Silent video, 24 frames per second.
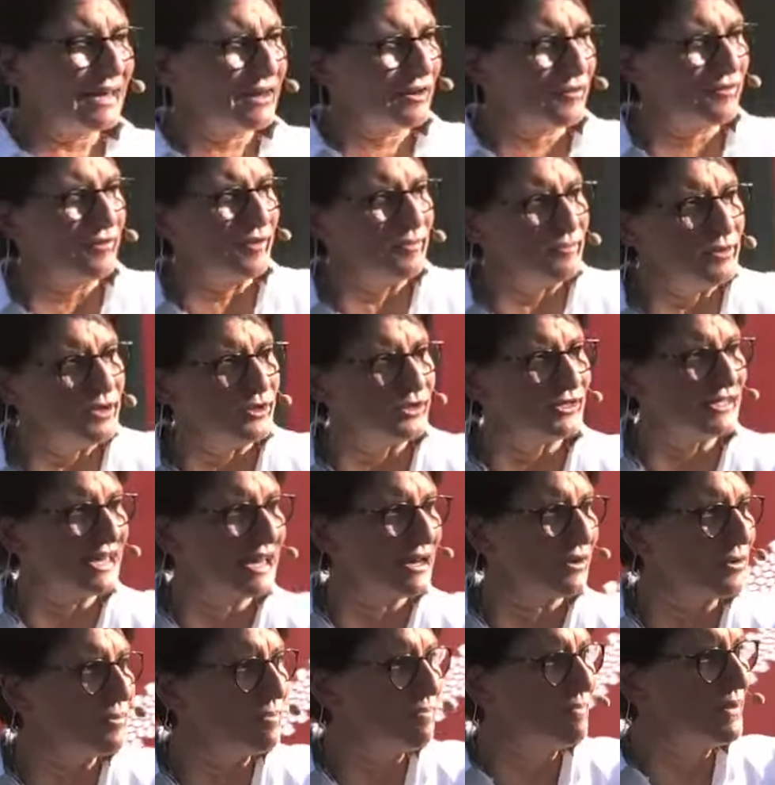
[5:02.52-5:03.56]
of the
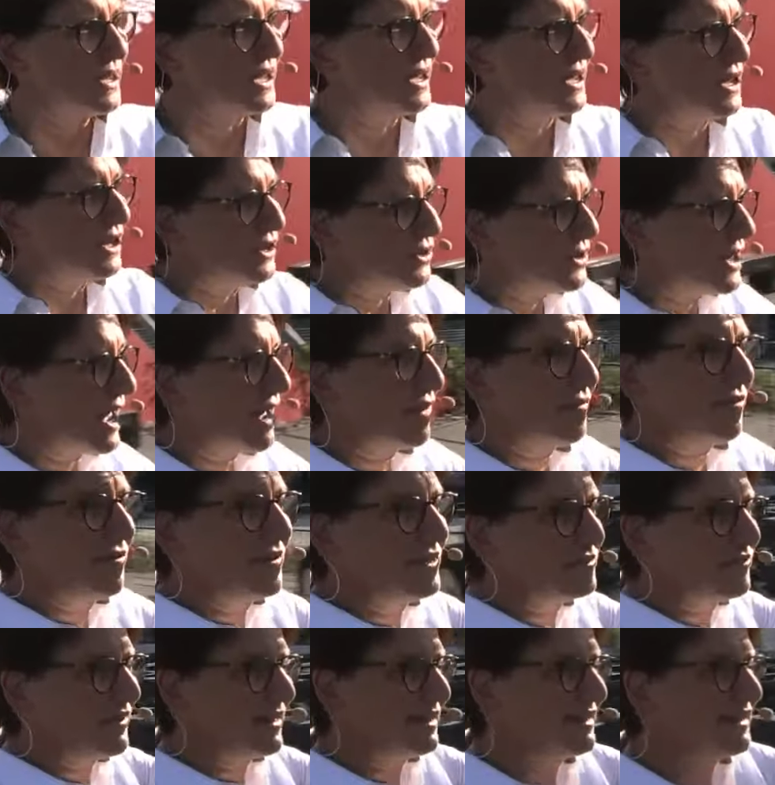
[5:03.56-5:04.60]
museum, you have this
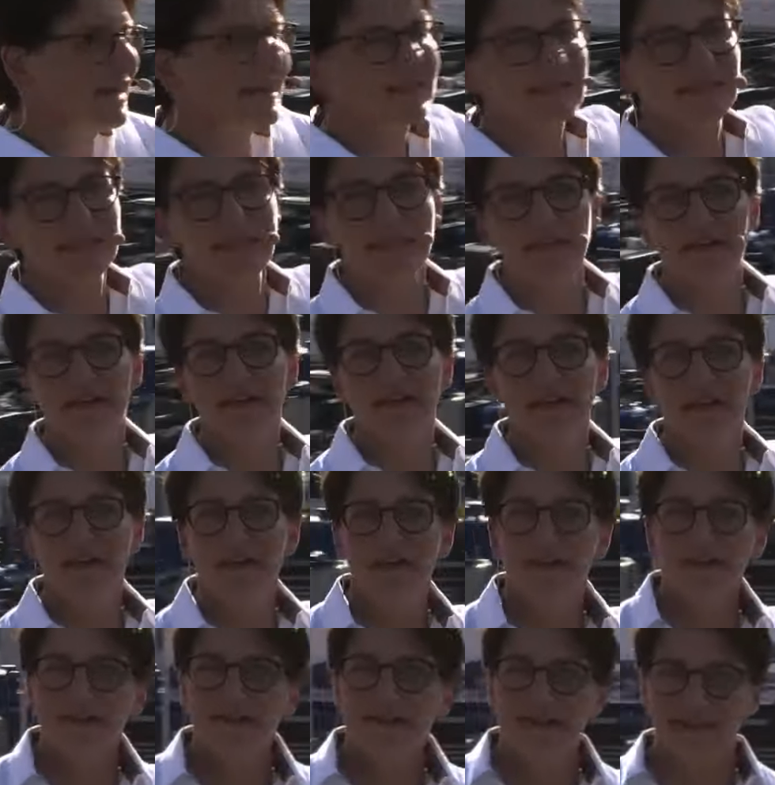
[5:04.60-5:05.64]
fantastic
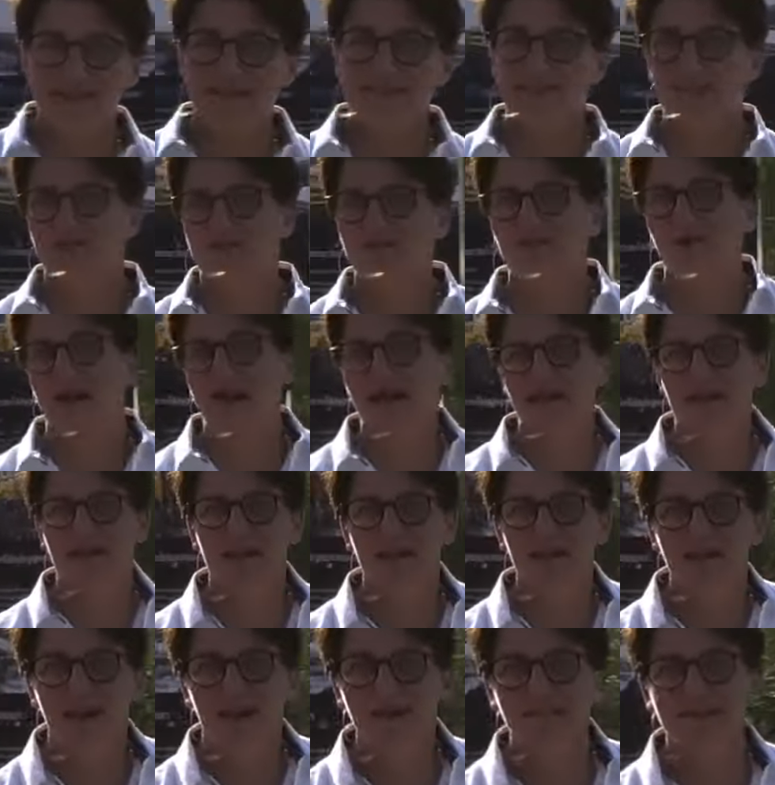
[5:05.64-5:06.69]
test track.
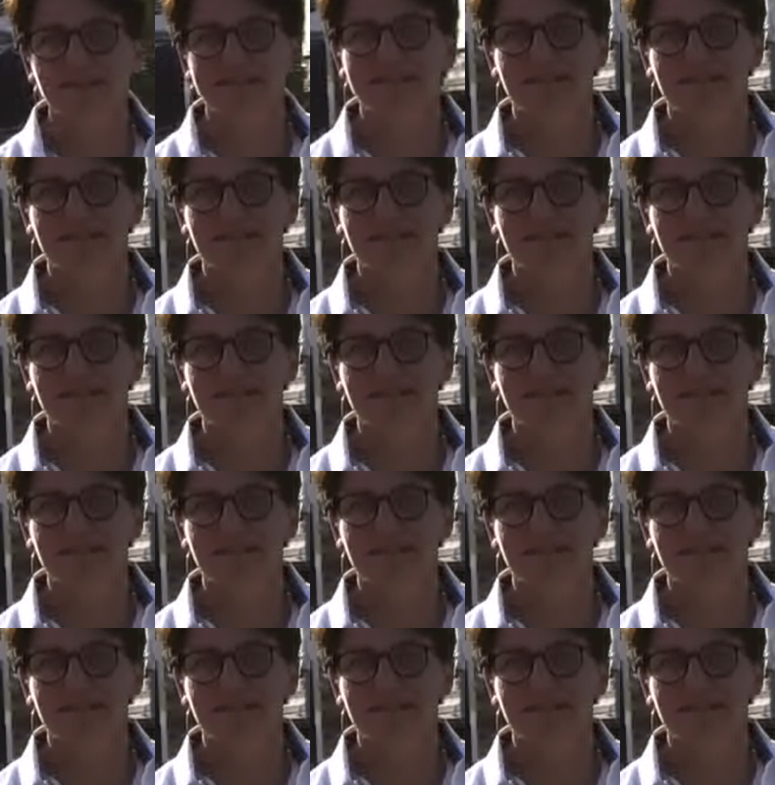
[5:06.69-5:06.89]
And Mr.